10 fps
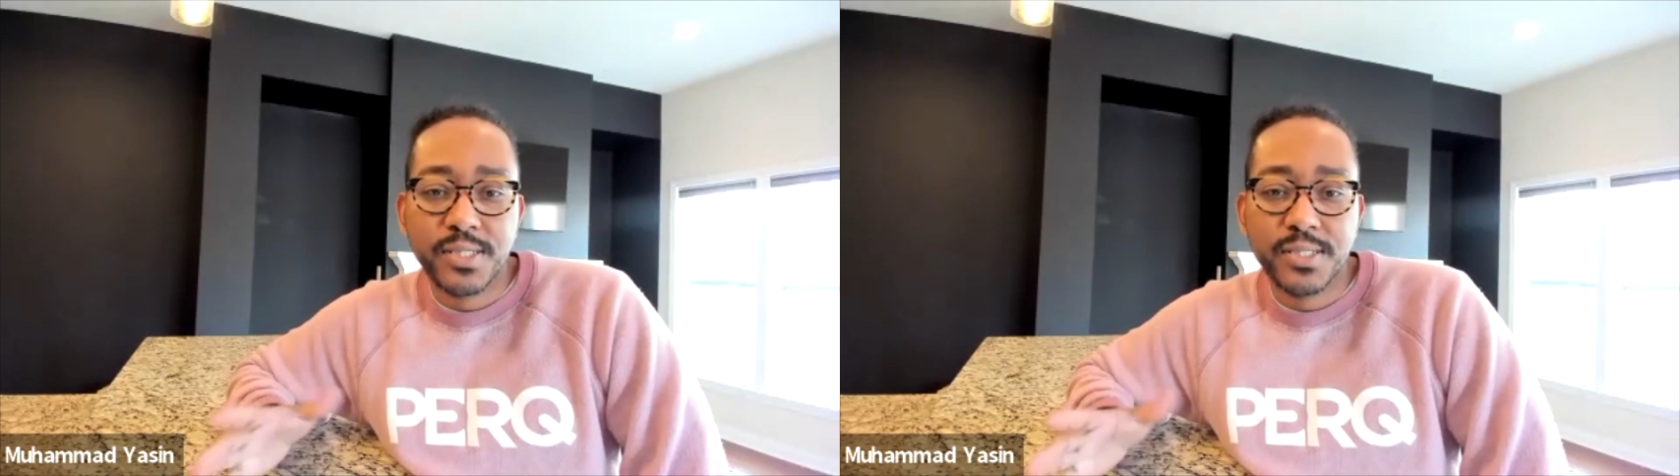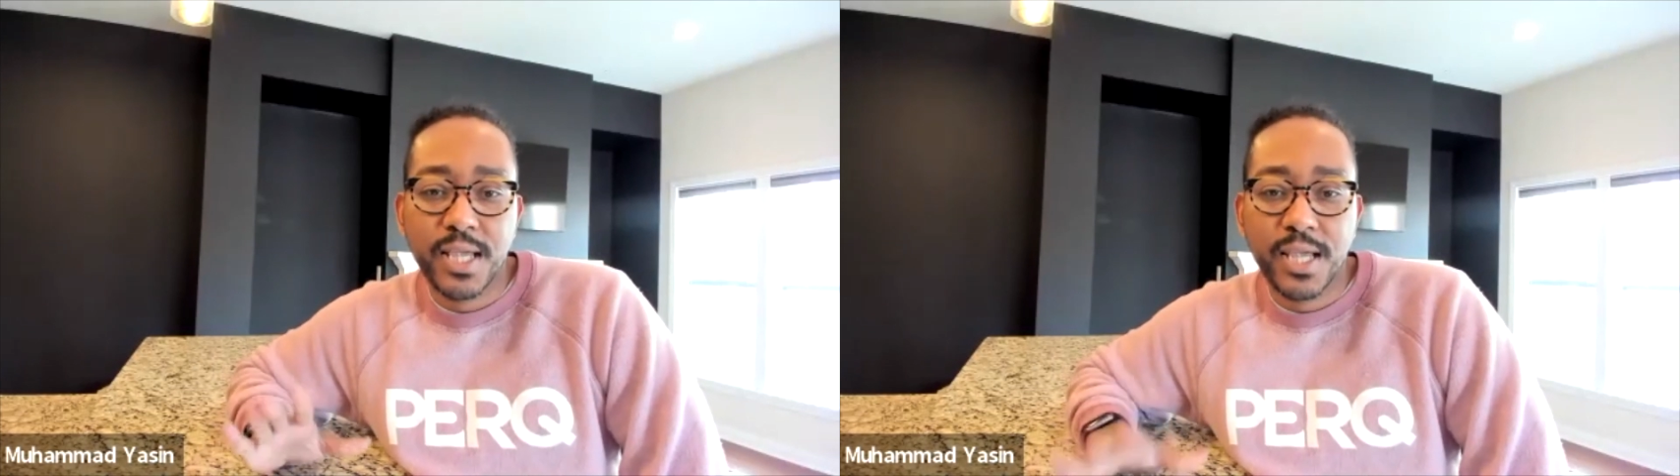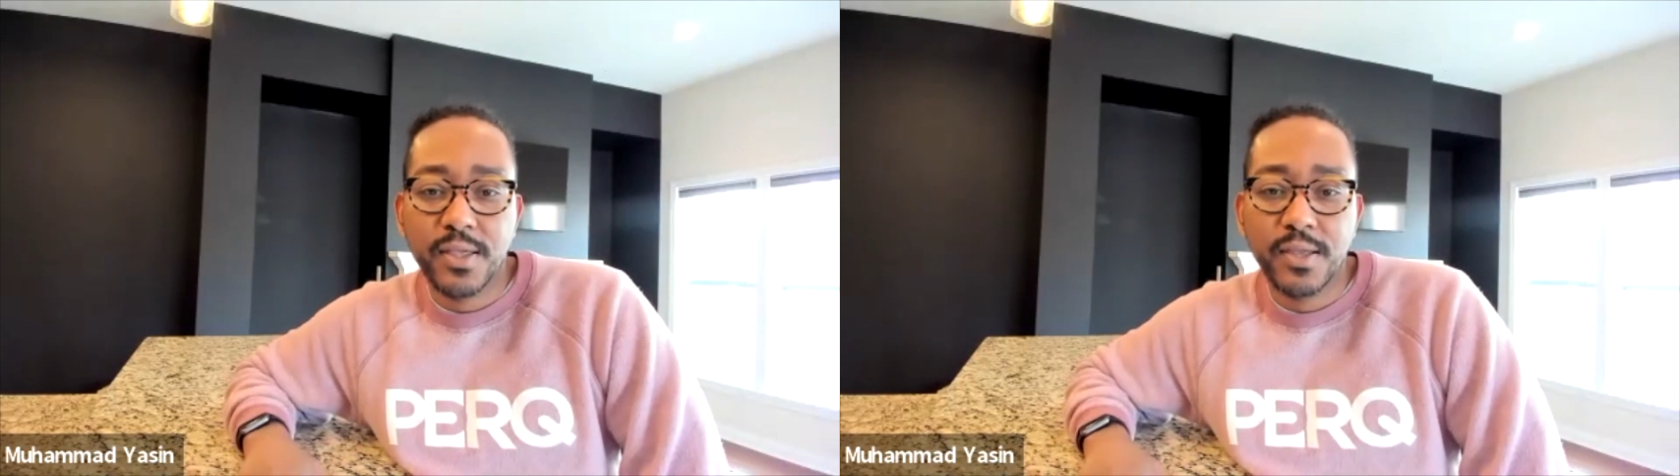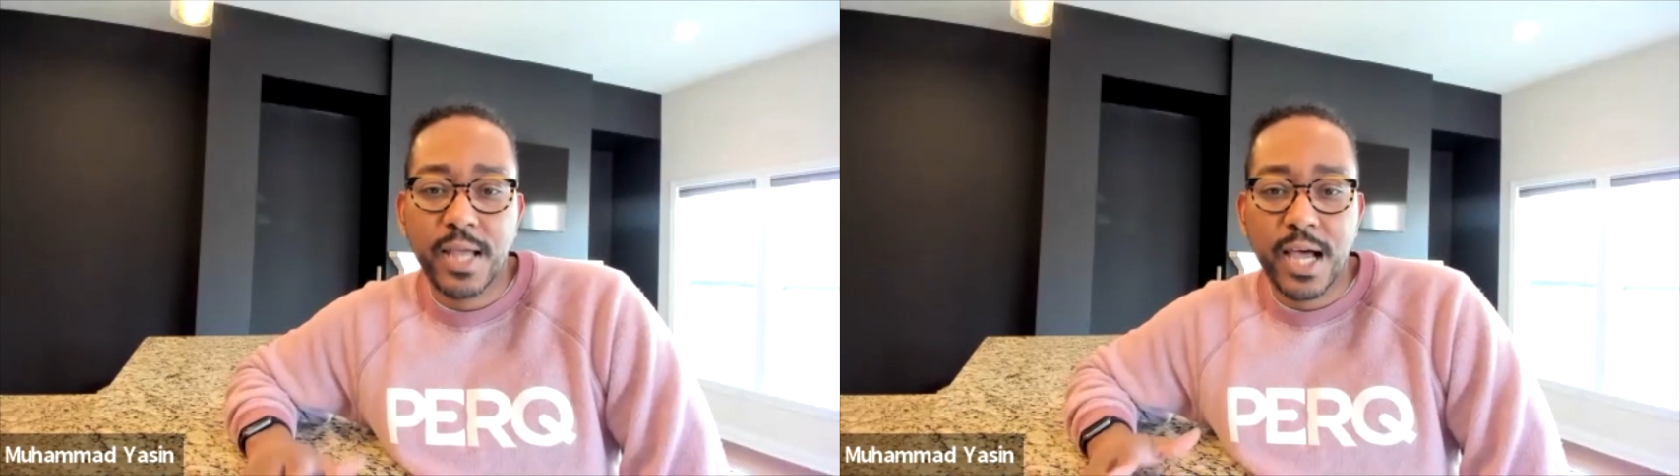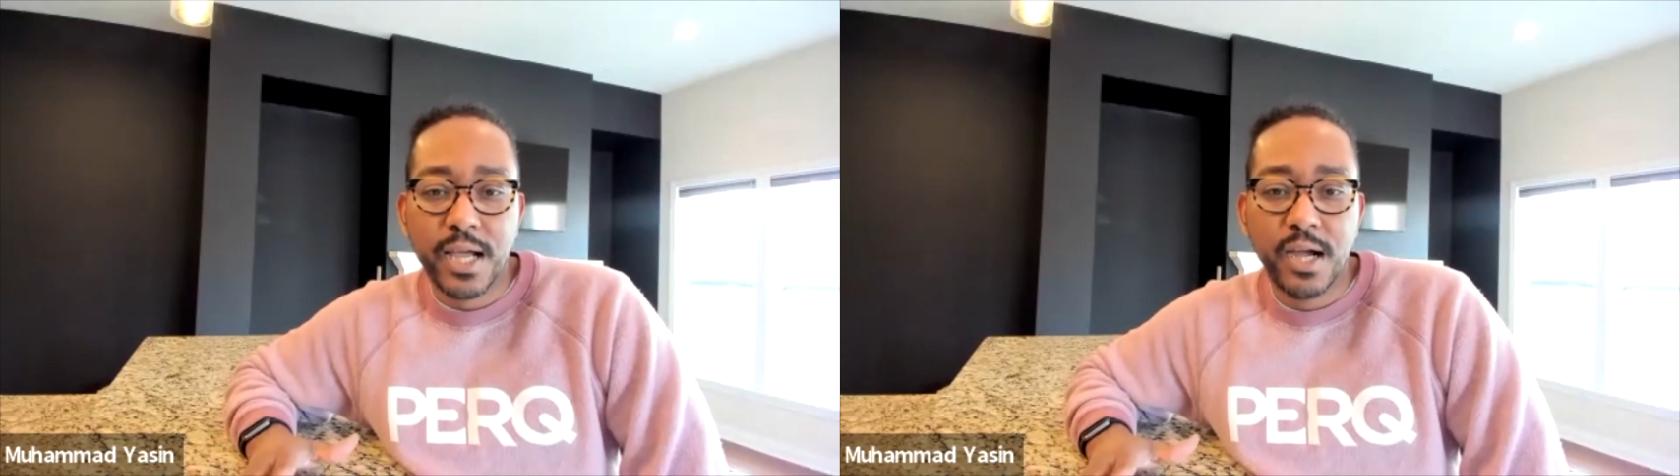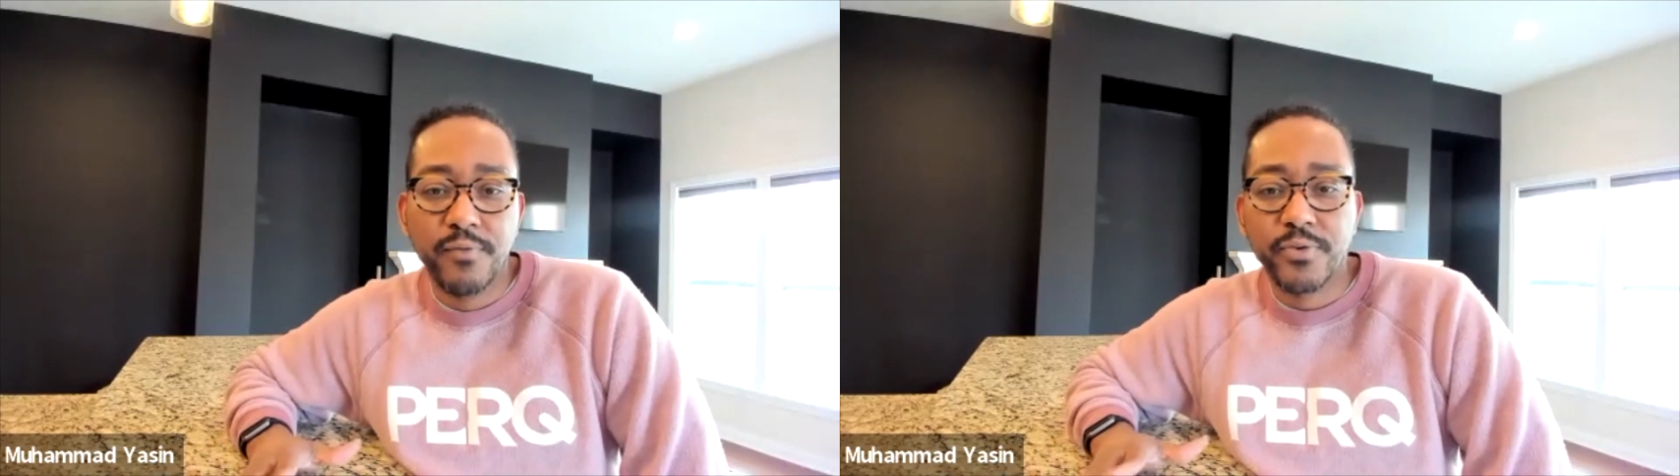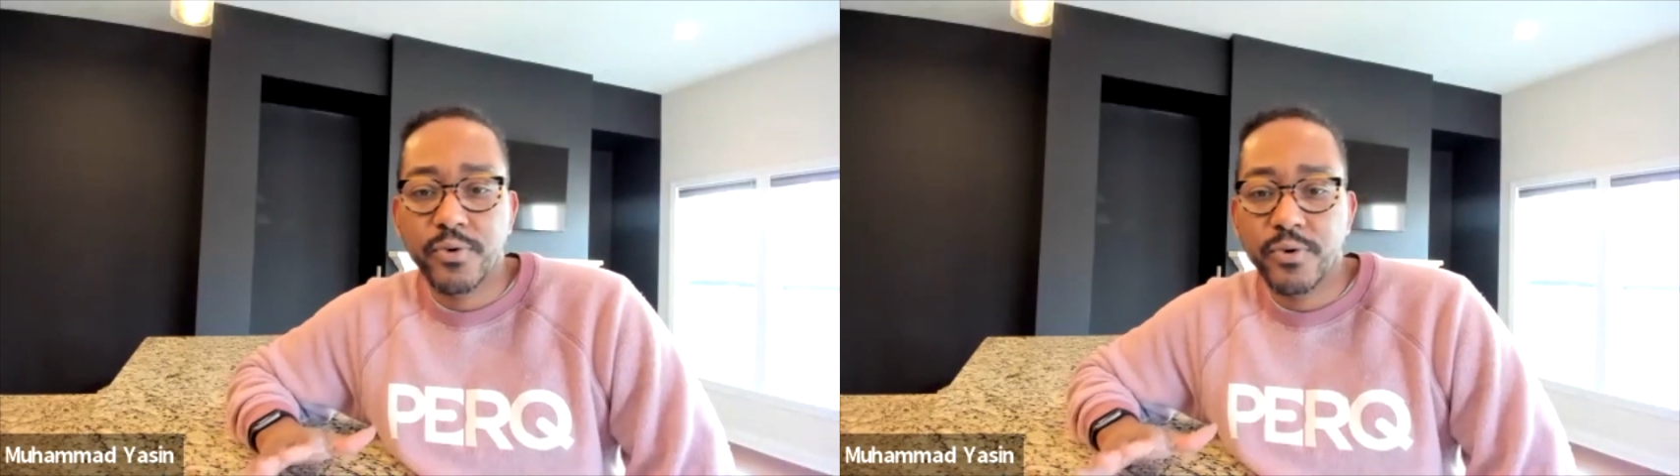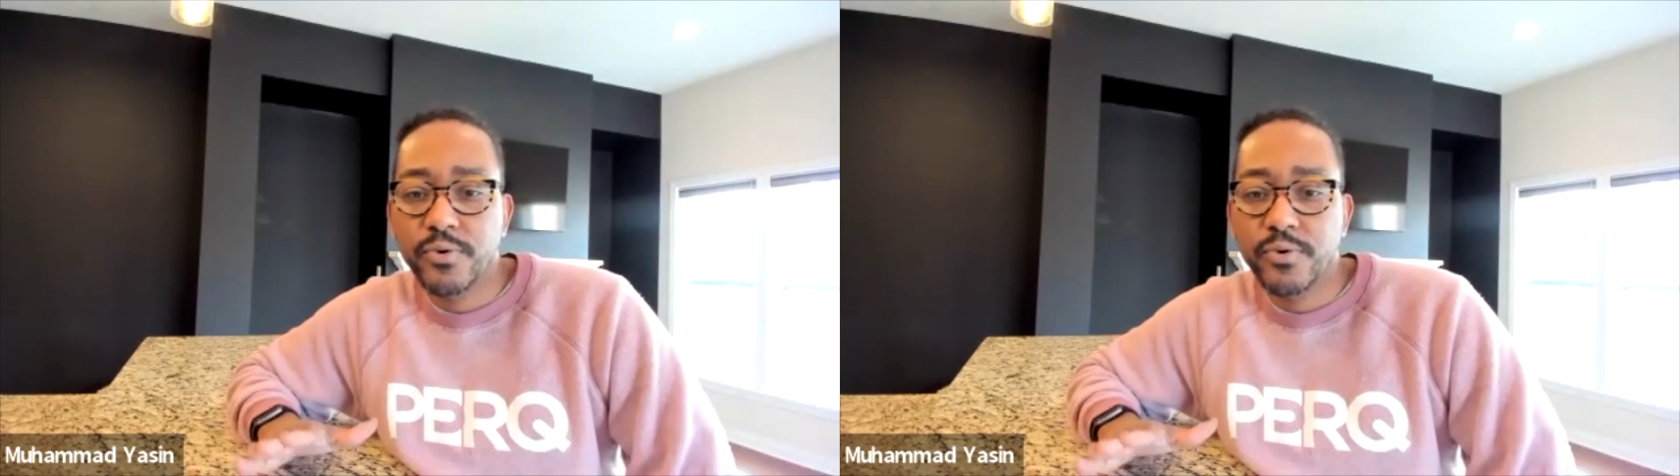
saying that not comfortable,